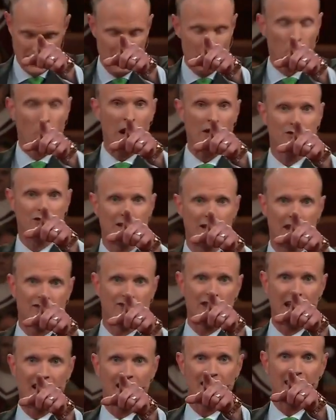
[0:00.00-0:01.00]
watching this
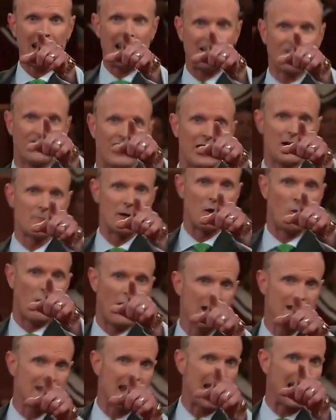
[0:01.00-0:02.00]
telecast, hear me.
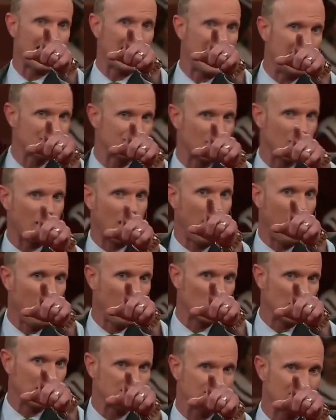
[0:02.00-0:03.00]
One day God's going to
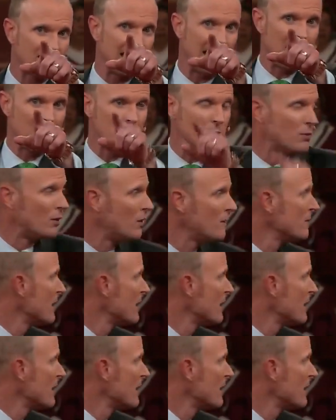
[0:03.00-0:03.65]
hold us accountable